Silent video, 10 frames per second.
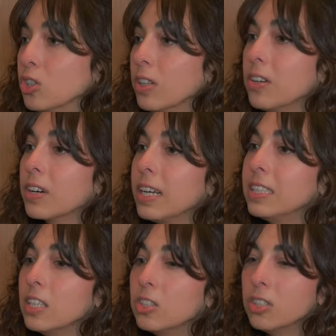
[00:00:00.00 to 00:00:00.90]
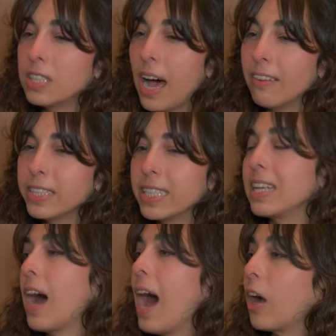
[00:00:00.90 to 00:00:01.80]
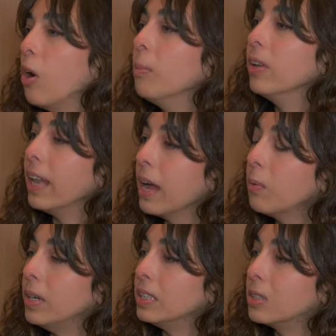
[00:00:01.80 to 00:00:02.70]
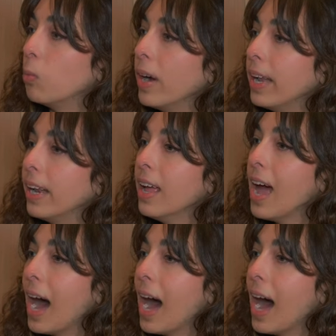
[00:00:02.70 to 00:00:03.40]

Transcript: So the organizations have like a, a common language when